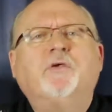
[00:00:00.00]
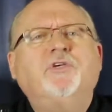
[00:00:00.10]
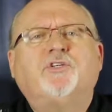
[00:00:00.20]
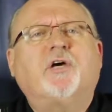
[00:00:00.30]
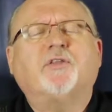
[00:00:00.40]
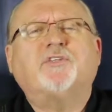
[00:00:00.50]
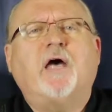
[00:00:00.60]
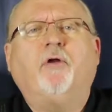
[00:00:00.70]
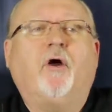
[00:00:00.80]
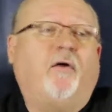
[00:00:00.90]
you shut the
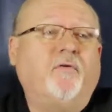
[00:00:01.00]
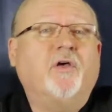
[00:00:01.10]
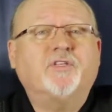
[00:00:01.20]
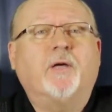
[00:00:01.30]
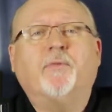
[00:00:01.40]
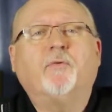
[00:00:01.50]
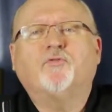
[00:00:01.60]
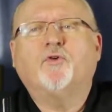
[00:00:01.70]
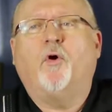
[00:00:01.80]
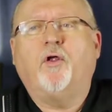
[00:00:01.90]
sound off, something
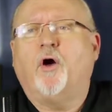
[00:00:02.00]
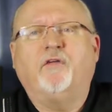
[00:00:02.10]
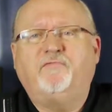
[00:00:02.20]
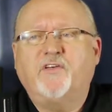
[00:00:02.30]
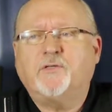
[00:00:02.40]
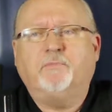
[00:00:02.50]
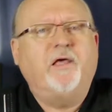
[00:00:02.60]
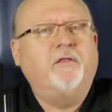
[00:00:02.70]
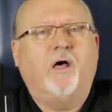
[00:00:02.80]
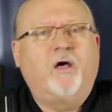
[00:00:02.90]
was going on
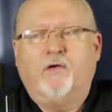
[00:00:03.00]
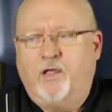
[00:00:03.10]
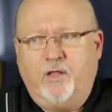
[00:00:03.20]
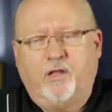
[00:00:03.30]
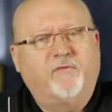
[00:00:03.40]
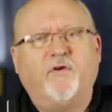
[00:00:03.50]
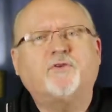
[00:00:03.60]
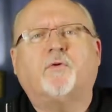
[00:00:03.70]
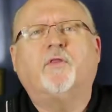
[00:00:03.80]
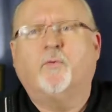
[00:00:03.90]
visibly in the
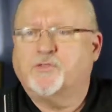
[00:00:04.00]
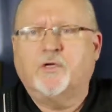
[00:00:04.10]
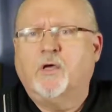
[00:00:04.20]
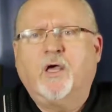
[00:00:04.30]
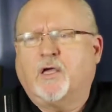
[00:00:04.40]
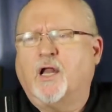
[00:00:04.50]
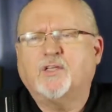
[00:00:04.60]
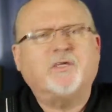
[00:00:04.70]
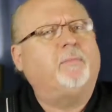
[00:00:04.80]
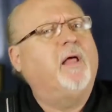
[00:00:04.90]
visual that was a kind
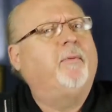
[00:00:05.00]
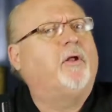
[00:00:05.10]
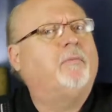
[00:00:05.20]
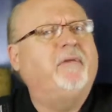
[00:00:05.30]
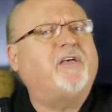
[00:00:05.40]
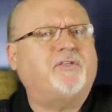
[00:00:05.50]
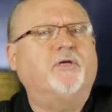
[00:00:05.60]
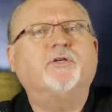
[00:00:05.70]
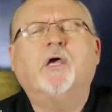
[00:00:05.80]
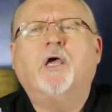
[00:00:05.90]
of subliminal
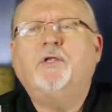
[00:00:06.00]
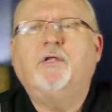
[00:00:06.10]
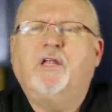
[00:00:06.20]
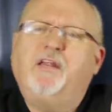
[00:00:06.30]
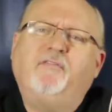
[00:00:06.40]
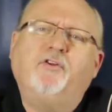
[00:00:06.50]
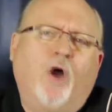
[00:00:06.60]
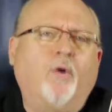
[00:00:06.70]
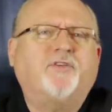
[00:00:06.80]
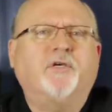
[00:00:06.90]
message. And you didn't even
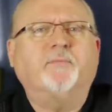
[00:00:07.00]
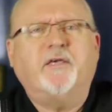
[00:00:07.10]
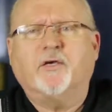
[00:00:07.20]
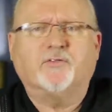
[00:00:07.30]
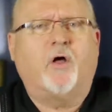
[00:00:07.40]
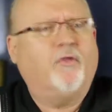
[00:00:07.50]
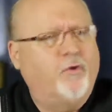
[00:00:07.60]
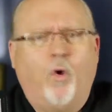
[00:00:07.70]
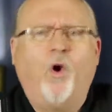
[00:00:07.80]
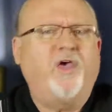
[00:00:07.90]
notice it because all the
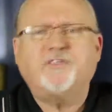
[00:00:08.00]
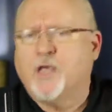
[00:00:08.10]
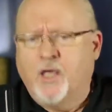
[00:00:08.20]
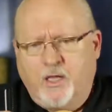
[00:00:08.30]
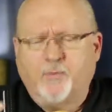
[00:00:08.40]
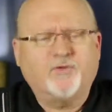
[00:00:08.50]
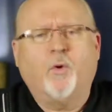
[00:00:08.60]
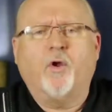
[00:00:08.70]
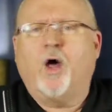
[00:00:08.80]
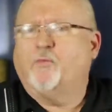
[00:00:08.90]
noise that was
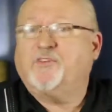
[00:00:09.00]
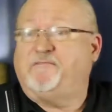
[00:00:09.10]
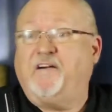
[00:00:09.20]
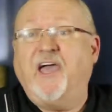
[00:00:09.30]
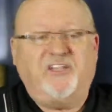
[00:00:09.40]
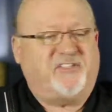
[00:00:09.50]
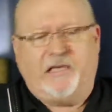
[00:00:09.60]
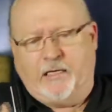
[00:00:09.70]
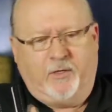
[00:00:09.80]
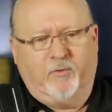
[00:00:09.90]
going on was a fight
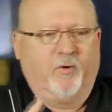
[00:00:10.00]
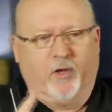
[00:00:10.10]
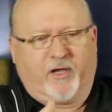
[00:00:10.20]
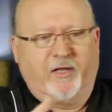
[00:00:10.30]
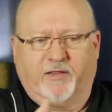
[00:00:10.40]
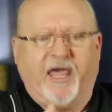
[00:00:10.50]
scene, and you were looking at